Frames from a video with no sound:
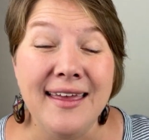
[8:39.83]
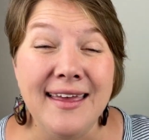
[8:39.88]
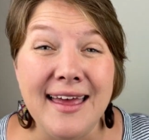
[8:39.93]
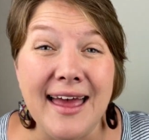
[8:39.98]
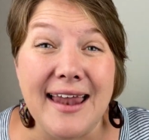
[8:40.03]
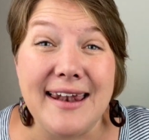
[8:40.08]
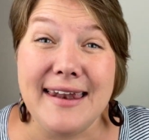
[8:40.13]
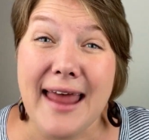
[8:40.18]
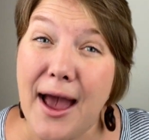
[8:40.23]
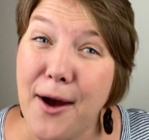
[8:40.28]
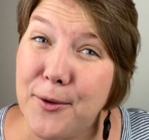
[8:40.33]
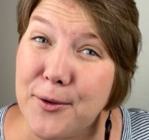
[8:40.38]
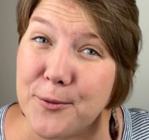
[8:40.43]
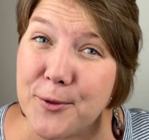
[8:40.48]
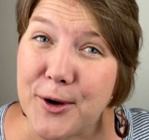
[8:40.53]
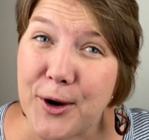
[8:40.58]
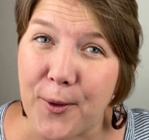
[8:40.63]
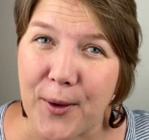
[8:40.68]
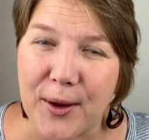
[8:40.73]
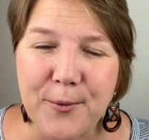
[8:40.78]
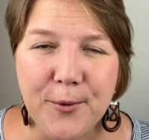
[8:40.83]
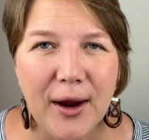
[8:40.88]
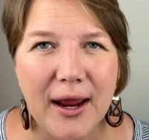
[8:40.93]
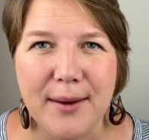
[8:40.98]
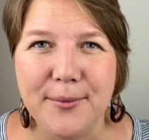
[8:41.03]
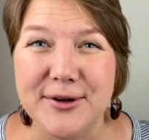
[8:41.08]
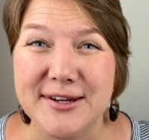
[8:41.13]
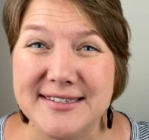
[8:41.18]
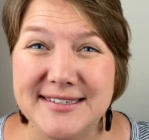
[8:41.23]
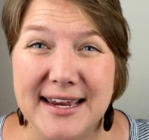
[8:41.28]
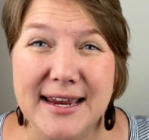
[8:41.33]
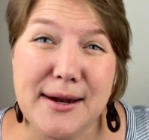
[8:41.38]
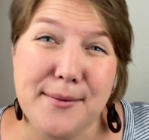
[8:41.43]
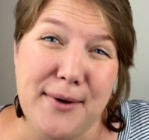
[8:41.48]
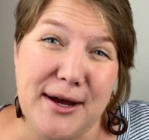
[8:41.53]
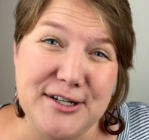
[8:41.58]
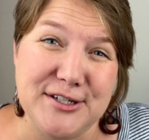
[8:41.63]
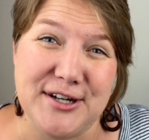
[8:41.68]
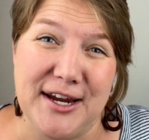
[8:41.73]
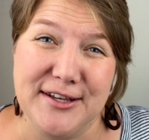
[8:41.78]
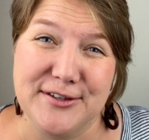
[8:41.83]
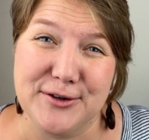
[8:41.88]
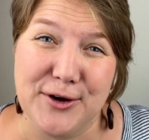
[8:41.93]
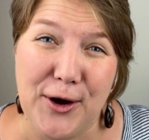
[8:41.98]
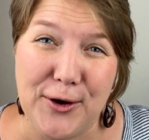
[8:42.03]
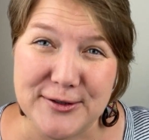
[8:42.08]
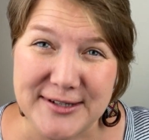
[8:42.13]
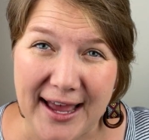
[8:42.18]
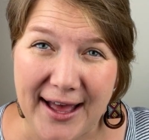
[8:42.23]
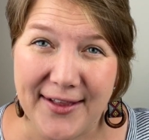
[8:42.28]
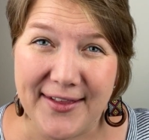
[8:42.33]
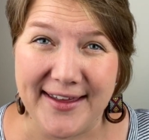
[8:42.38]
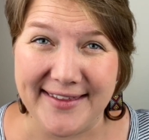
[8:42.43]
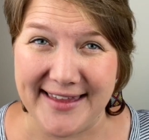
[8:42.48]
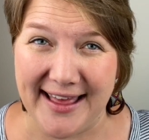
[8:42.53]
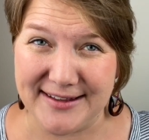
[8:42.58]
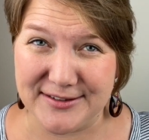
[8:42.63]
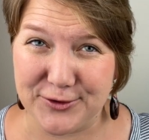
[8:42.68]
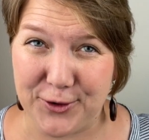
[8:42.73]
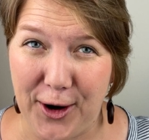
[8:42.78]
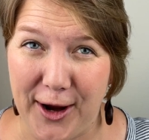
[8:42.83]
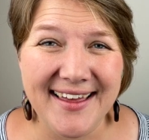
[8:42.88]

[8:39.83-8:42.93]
And now when we're going, we're able to stay in a much nicer hotel, and that's great.